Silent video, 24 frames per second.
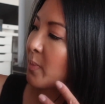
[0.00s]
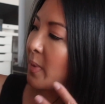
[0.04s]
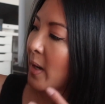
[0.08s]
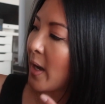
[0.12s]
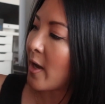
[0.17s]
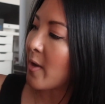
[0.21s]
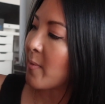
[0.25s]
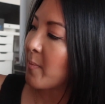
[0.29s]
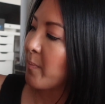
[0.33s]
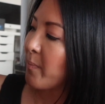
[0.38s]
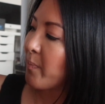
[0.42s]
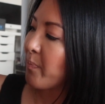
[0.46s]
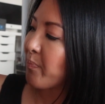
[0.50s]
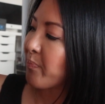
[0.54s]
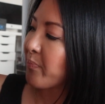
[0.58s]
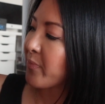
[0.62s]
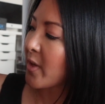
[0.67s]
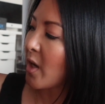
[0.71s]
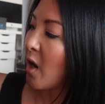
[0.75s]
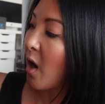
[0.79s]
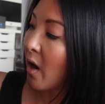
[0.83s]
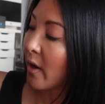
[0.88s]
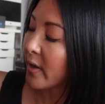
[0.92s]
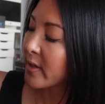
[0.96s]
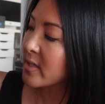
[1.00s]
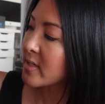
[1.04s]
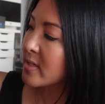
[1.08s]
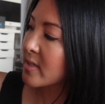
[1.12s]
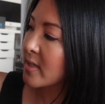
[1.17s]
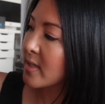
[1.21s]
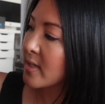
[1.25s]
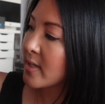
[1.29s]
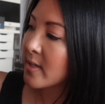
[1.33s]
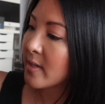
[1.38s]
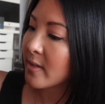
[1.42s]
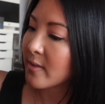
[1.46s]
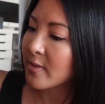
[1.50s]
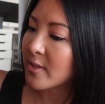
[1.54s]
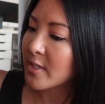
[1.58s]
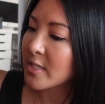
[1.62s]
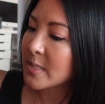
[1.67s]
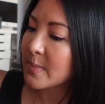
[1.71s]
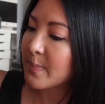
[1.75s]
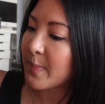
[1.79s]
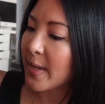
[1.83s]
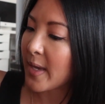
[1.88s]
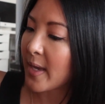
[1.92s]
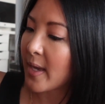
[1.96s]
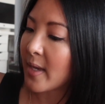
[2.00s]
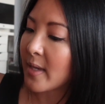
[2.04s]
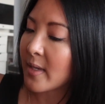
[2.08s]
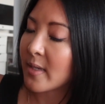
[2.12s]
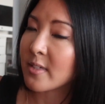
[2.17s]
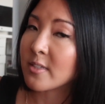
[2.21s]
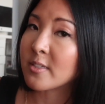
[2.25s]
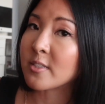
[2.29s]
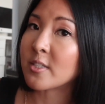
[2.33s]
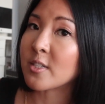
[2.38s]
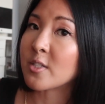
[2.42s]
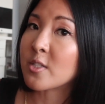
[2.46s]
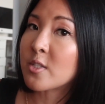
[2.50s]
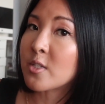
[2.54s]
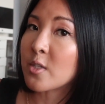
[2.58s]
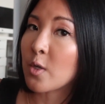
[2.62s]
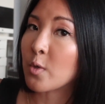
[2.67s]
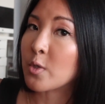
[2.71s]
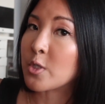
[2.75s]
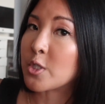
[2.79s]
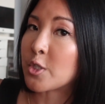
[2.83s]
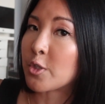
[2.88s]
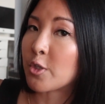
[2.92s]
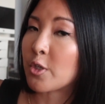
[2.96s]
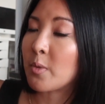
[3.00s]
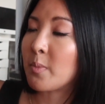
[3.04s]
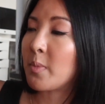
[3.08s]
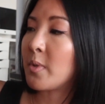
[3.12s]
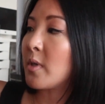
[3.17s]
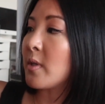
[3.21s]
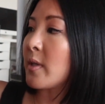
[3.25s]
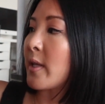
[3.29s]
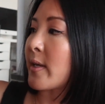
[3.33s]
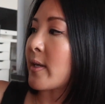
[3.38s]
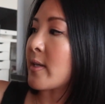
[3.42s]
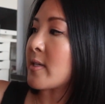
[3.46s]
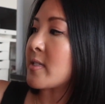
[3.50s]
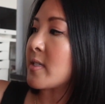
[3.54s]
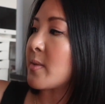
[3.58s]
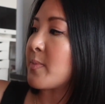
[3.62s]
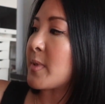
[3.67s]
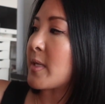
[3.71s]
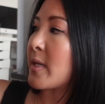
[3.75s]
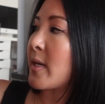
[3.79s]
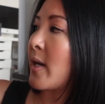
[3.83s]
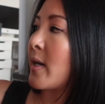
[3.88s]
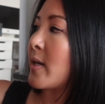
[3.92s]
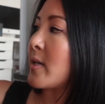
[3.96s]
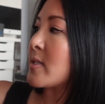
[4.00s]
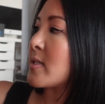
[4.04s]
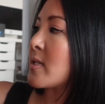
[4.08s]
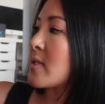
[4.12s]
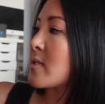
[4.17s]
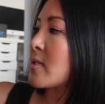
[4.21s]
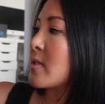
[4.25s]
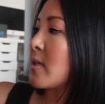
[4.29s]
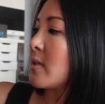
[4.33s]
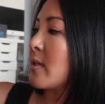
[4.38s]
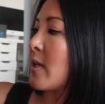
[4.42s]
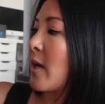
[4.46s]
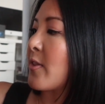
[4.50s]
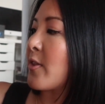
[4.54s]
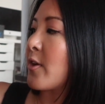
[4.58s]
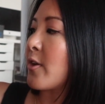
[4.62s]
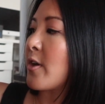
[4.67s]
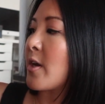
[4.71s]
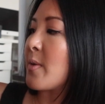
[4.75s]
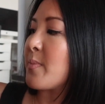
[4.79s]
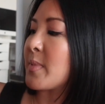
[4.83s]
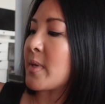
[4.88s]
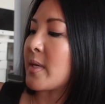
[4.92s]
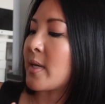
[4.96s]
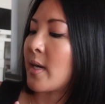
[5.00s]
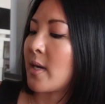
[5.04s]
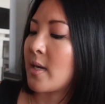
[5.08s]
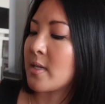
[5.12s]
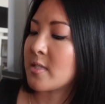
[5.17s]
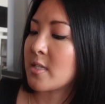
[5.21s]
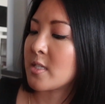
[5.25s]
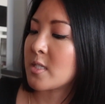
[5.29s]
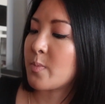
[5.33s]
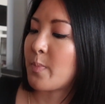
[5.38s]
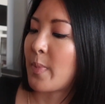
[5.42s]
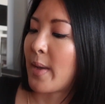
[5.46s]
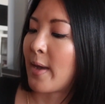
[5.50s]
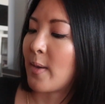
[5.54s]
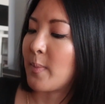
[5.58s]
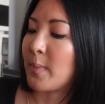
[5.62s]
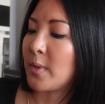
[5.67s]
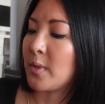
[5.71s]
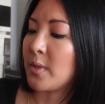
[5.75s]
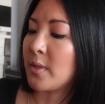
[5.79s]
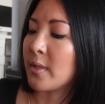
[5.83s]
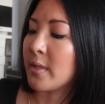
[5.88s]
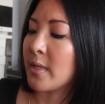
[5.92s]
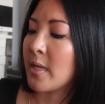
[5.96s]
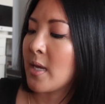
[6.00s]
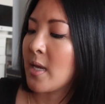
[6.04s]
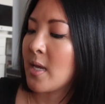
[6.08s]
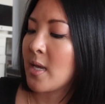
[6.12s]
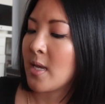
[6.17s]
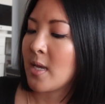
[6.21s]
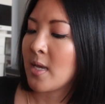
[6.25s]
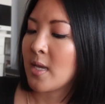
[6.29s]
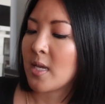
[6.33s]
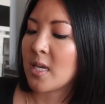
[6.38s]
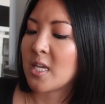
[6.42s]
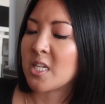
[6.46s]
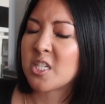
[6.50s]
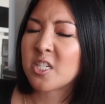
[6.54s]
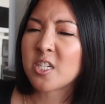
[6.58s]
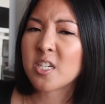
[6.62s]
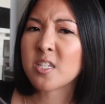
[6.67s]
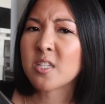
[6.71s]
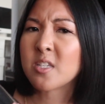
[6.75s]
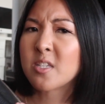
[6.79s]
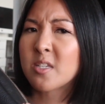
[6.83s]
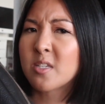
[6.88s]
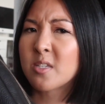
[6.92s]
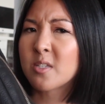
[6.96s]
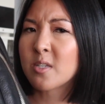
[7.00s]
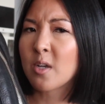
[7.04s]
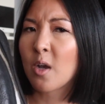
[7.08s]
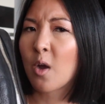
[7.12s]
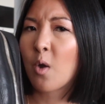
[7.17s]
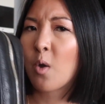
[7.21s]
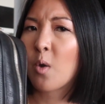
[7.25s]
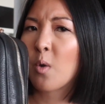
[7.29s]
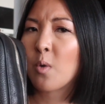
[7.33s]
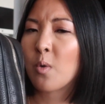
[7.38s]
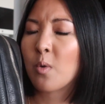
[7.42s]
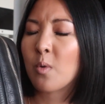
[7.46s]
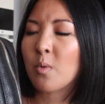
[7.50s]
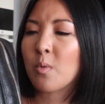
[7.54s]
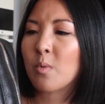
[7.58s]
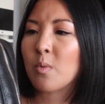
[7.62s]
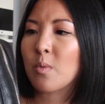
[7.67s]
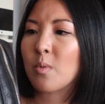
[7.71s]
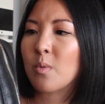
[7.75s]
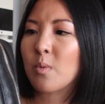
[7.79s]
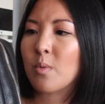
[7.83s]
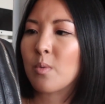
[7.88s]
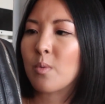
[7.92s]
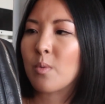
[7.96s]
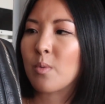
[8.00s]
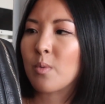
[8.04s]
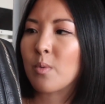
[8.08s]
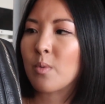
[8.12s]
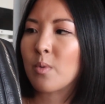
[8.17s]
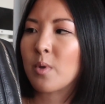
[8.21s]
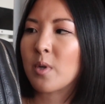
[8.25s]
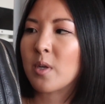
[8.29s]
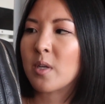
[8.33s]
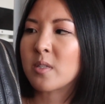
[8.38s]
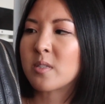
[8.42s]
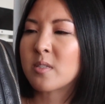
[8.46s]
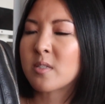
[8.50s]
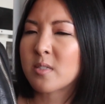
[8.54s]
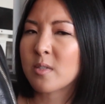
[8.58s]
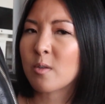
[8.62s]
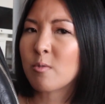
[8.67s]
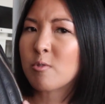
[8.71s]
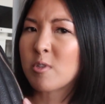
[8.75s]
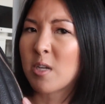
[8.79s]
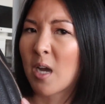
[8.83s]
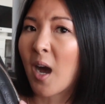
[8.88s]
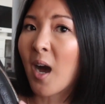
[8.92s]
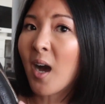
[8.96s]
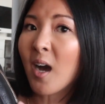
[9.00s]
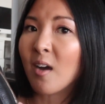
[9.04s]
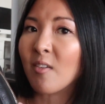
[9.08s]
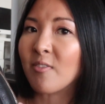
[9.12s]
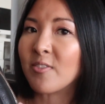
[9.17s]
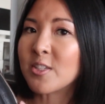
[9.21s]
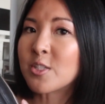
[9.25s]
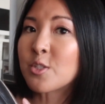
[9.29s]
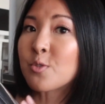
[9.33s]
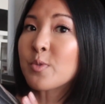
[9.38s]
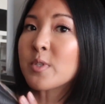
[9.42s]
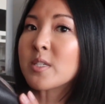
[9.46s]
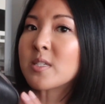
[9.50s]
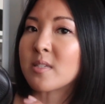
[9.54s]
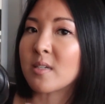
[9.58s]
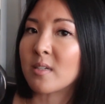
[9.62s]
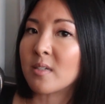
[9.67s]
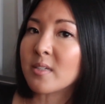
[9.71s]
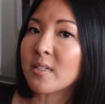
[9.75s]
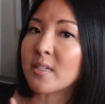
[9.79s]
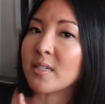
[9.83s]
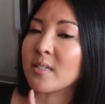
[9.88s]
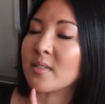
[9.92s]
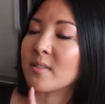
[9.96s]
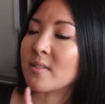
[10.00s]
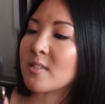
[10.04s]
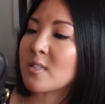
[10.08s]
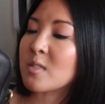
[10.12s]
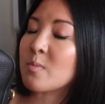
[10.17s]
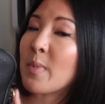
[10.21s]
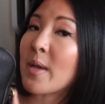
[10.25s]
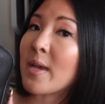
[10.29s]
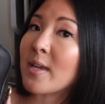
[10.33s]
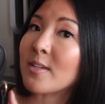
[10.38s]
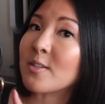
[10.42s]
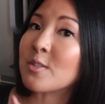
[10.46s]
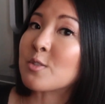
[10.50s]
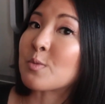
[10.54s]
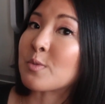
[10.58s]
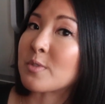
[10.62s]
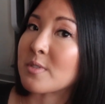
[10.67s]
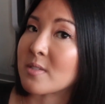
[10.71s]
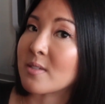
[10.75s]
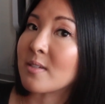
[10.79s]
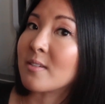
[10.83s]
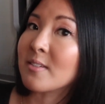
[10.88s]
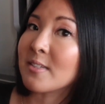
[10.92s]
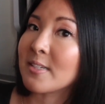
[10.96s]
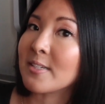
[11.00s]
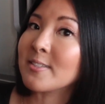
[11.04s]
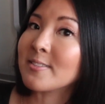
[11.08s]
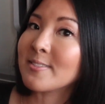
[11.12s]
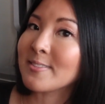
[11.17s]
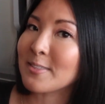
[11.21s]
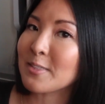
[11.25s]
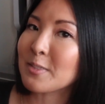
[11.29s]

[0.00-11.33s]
but honestly, this bag is just so durable. Like I said, because it's the leather and because it's pebbled, it's just so, it's so tough. It's resilient. This bag is resilient.